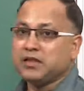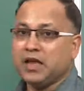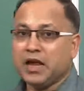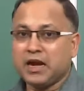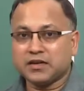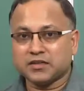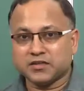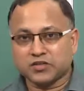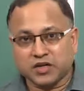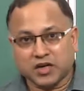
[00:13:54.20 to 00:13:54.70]

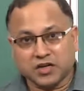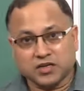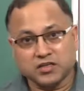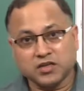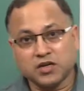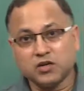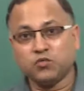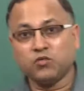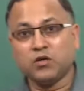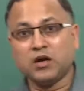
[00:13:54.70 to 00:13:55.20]
that
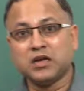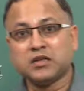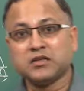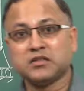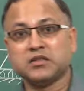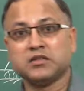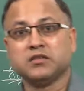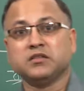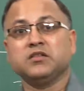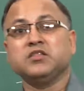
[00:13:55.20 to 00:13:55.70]
structure
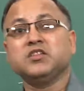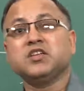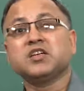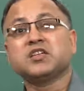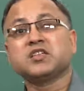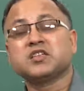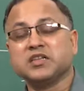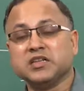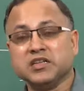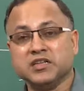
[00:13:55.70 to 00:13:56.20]
was
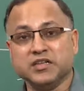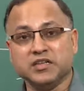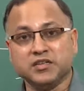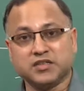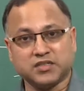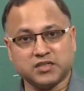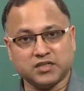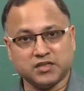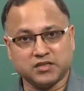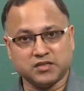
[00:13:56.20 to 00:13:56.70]
just rigid
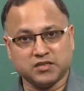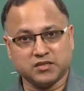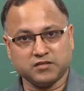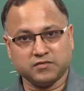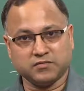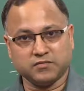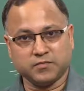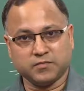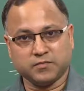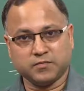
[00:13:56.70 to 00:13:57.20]
structure,
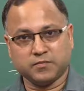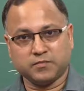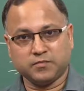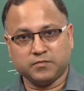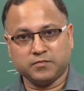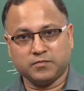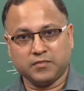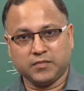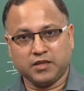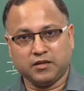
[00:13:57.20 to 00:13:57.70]

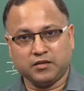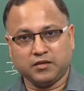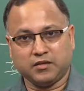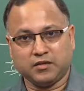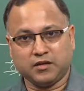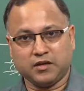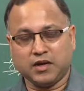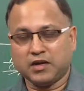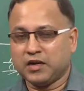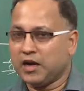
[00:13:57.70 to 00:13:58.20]

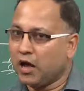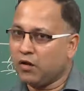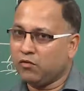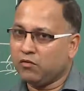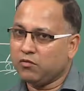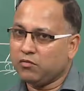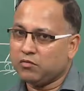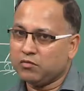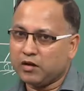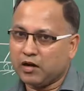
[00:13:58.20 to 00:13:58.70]
and
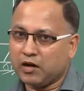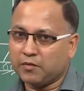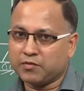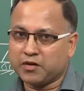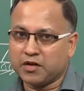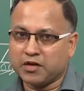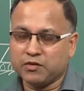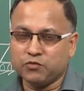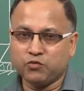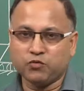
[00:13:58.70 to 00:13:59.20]
now
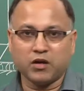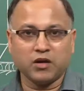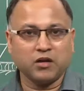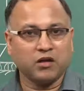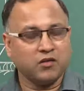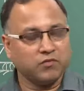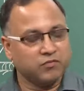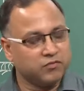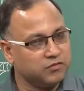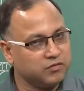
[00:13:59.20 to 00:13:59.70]
after removal
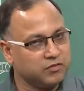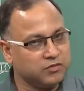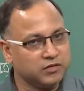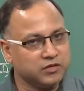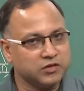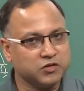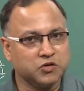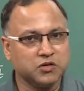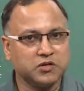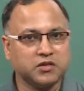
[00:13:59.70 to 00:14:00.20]
of
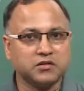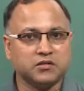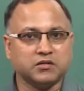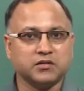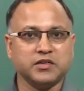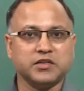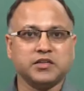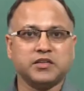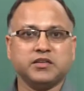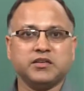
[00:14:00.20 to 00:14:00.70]
your
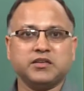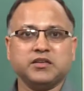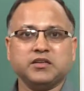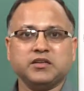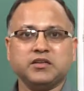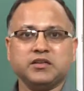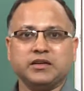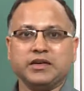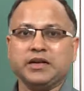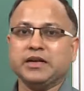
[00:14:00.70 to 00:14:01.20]
rigidity
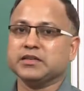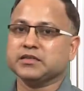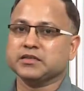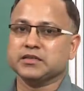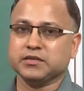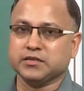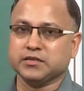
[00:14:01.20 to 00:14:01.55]
gets